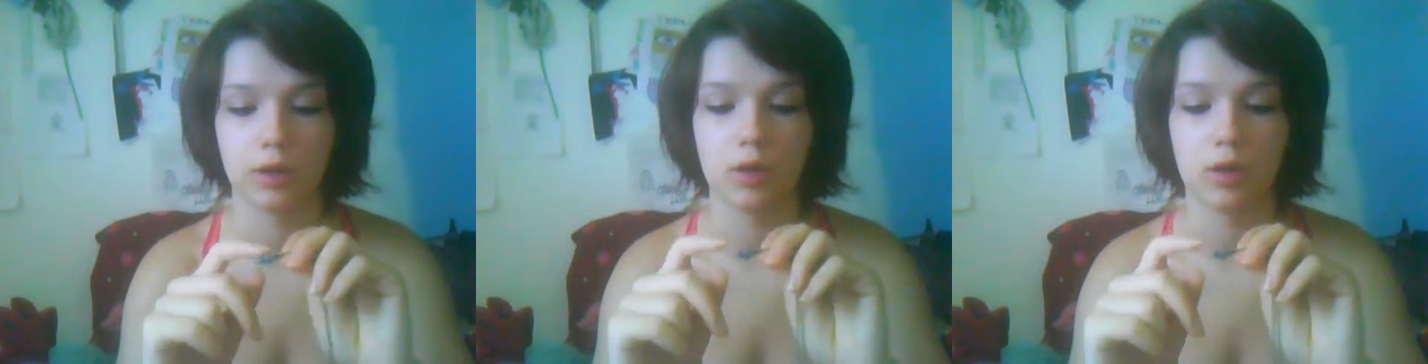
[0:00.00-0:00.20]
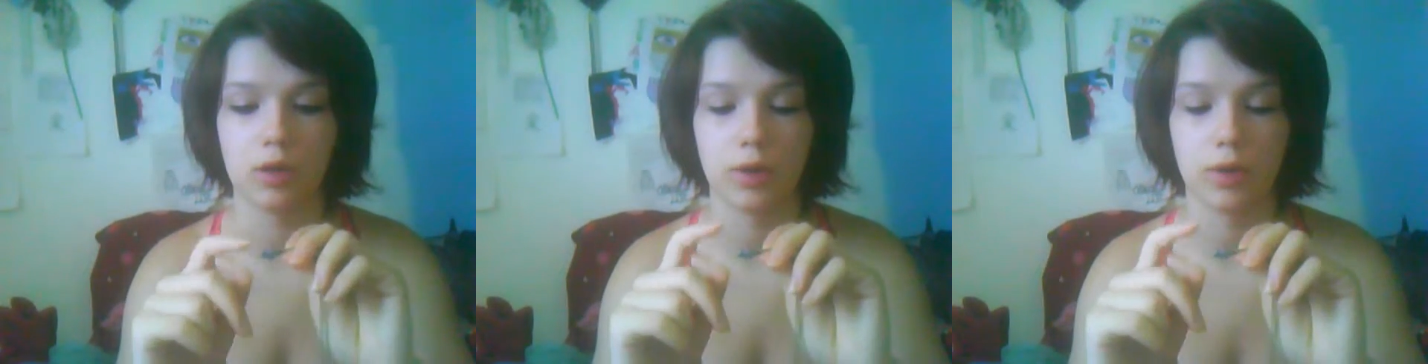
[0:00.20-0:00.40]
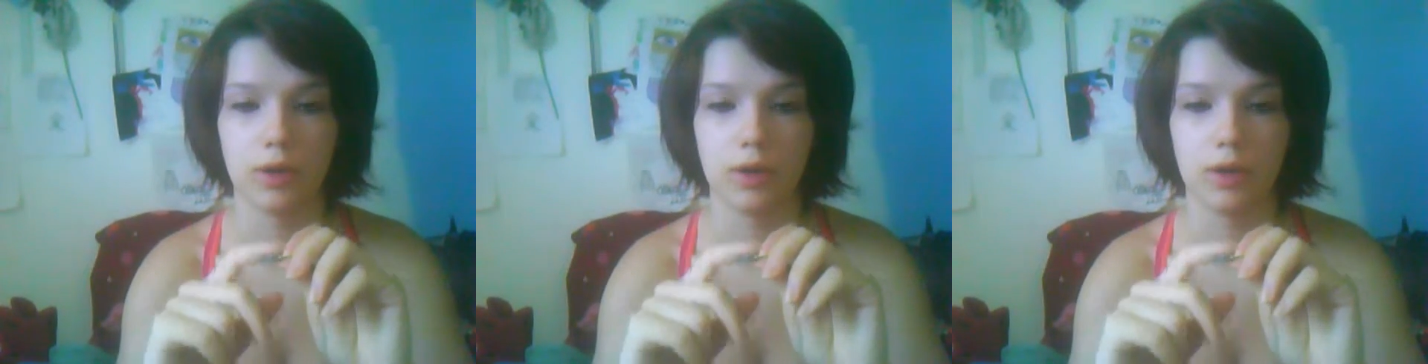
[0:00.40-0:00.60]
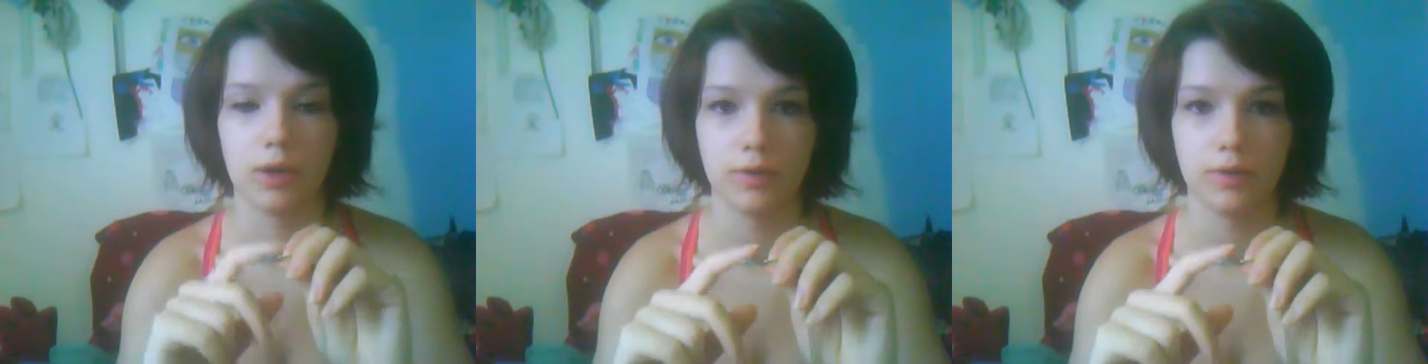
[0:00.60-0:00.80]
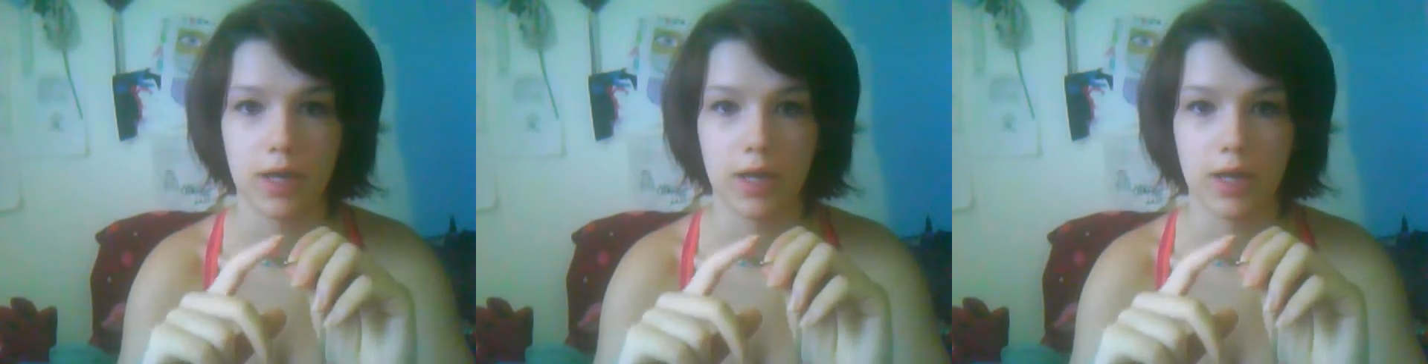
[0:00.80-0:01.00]
coat
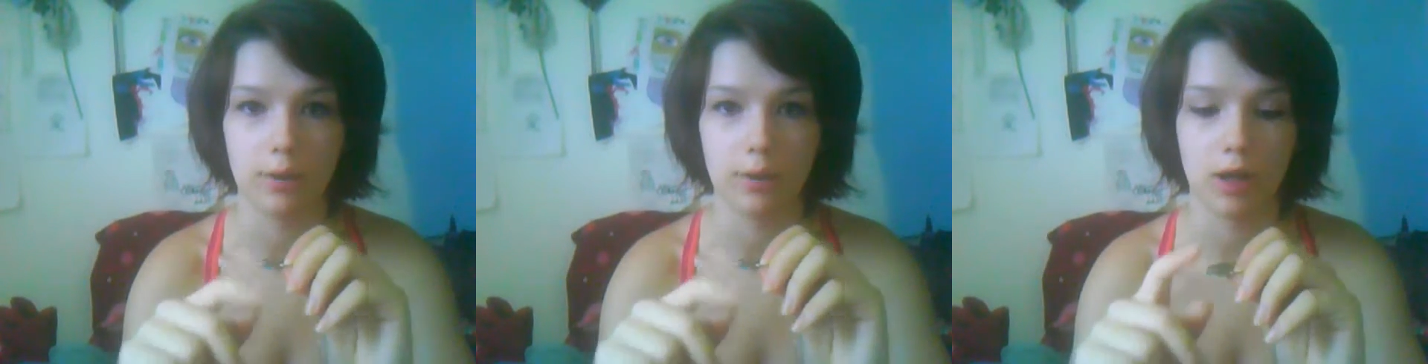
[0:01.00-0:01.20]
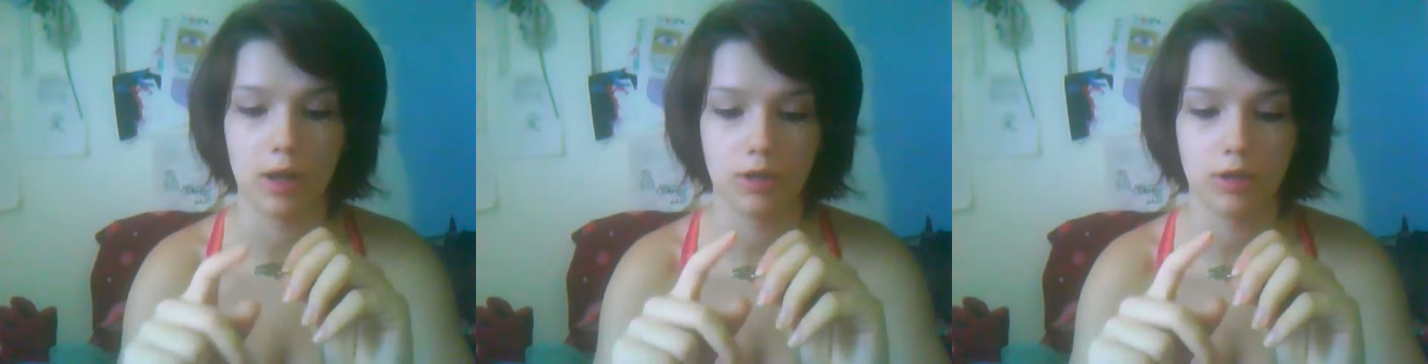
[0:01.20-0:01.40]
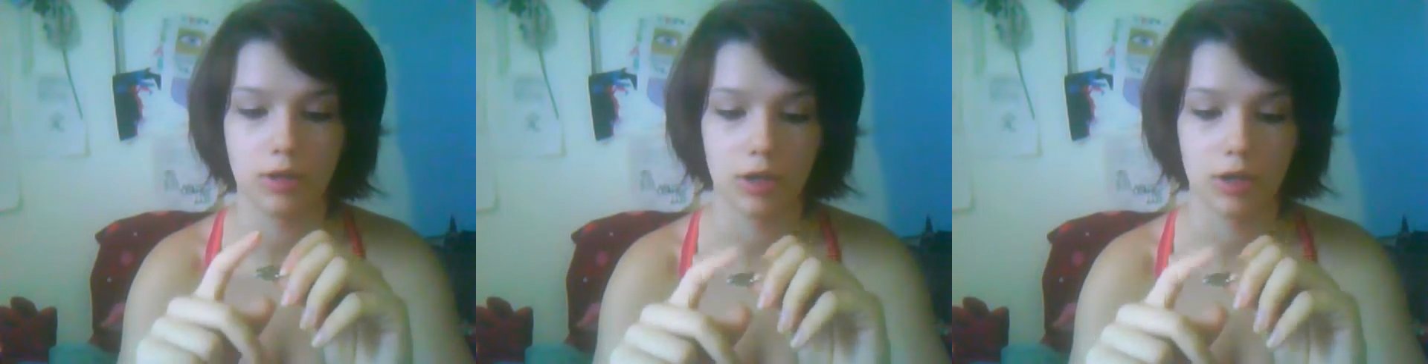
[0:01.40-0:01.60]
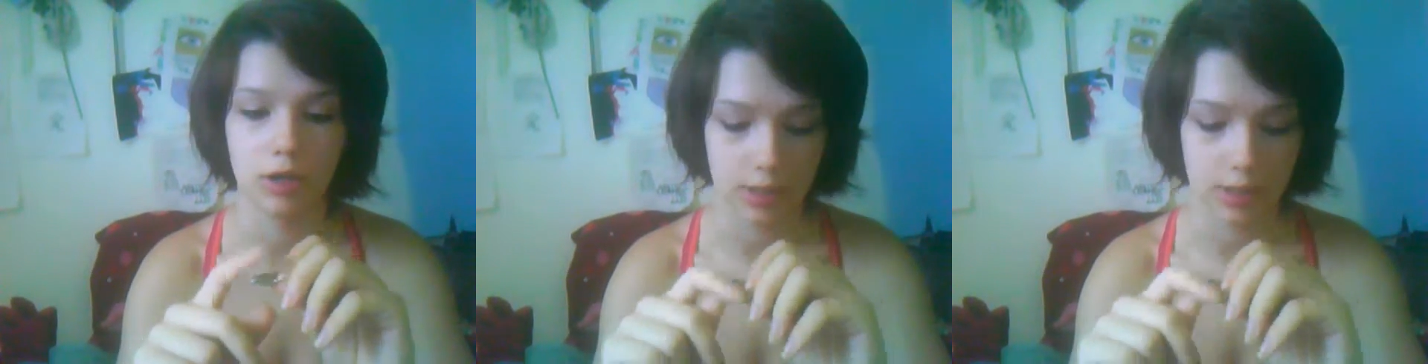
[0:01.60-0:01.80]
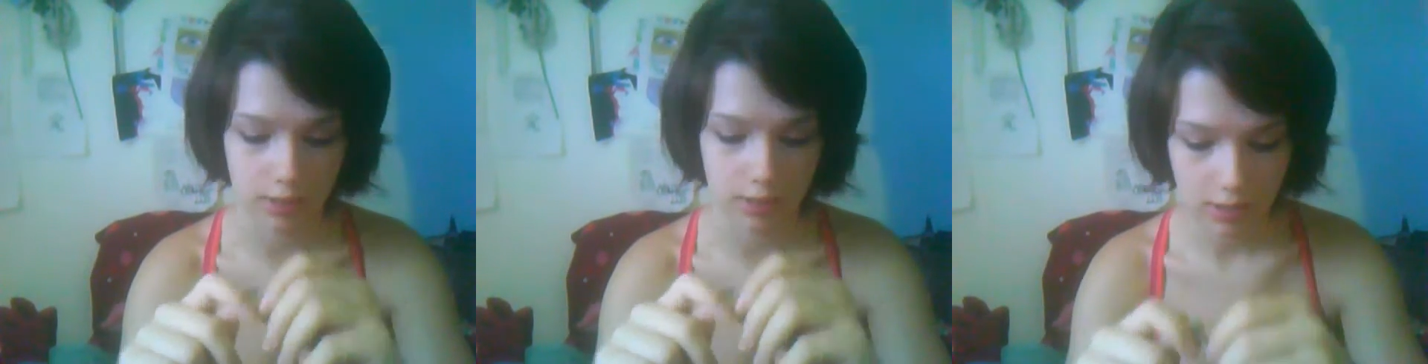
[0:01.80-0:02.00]
of nail polish
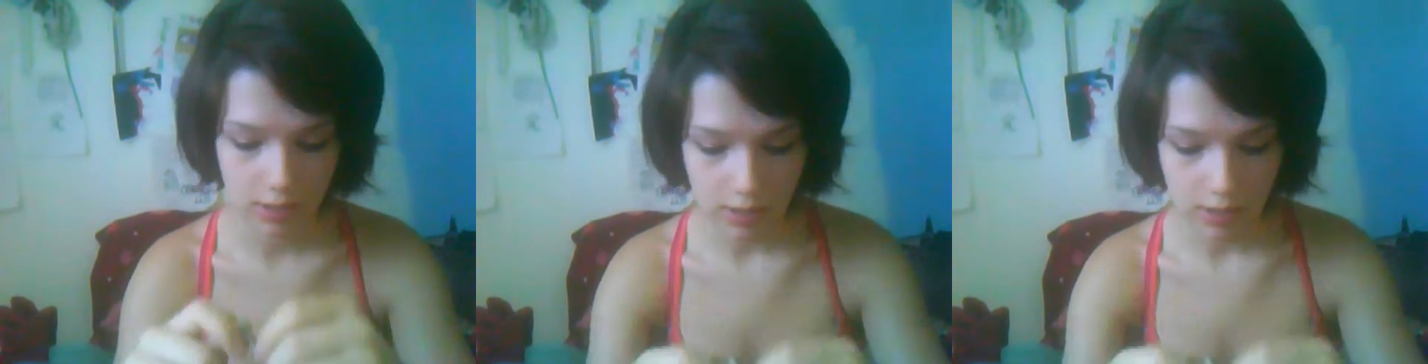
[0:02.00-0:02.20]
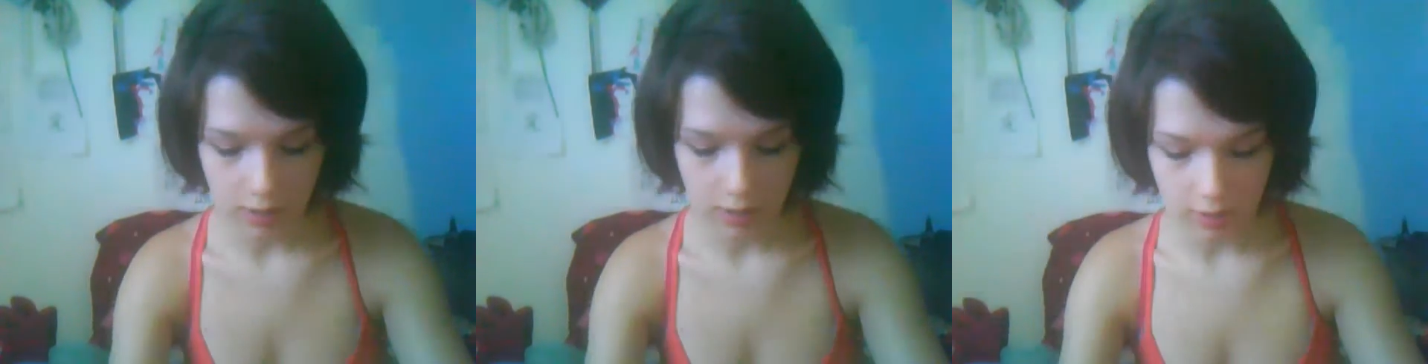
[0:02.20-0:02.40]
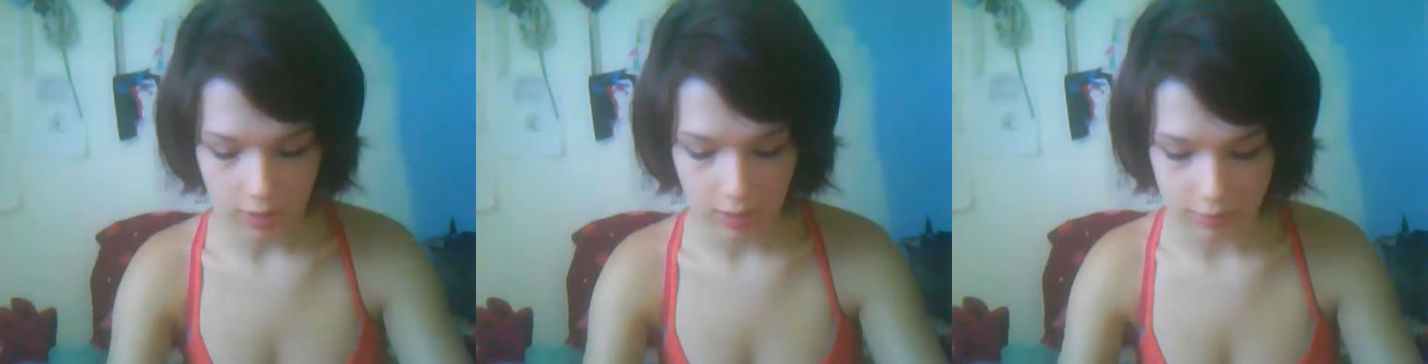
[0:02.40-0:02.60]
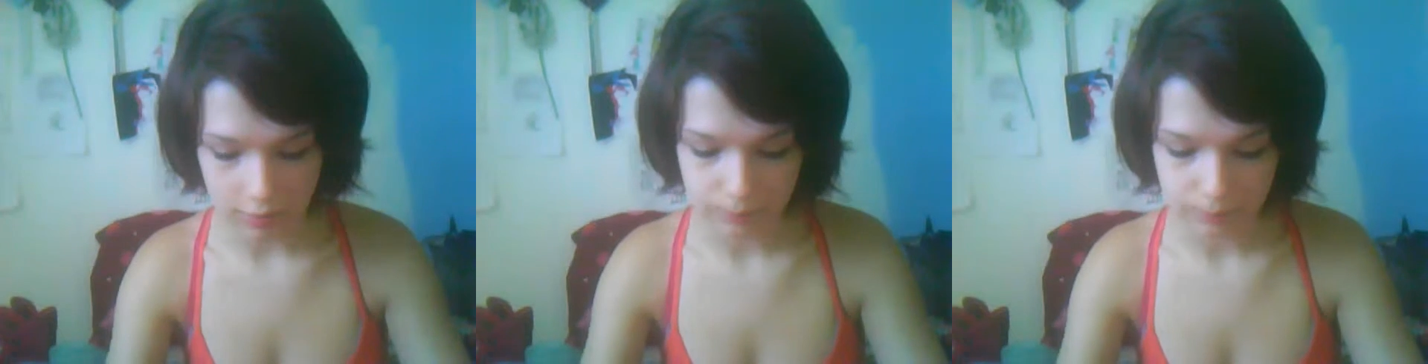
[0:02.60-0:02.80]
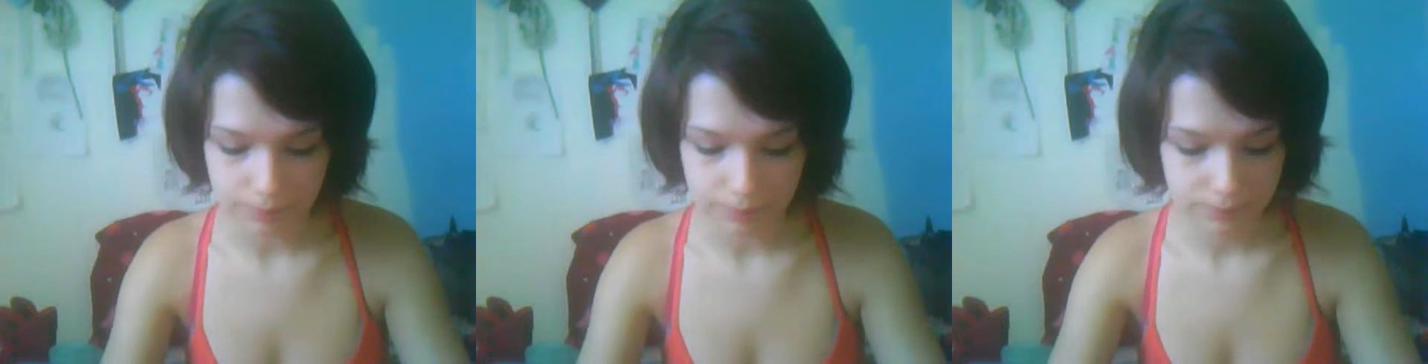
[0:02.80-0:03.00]
on it.
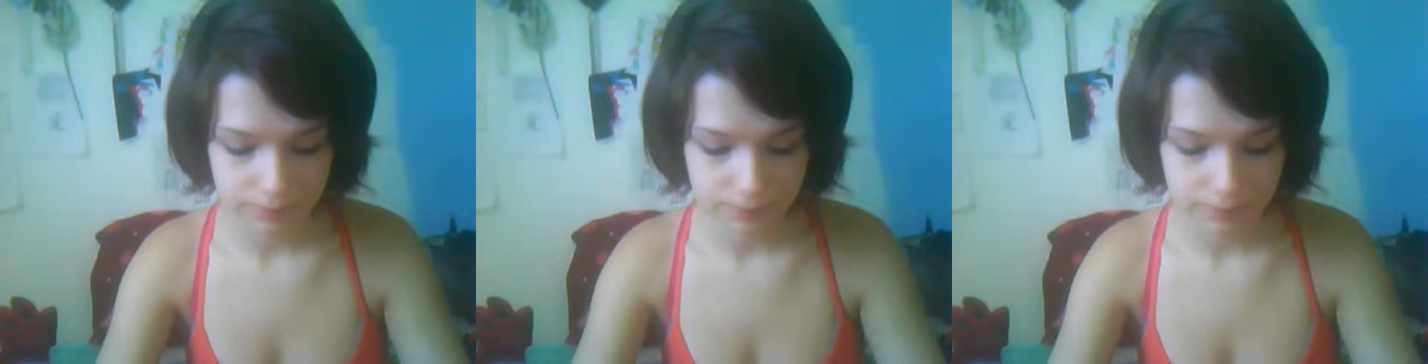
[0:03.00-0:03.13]
Um,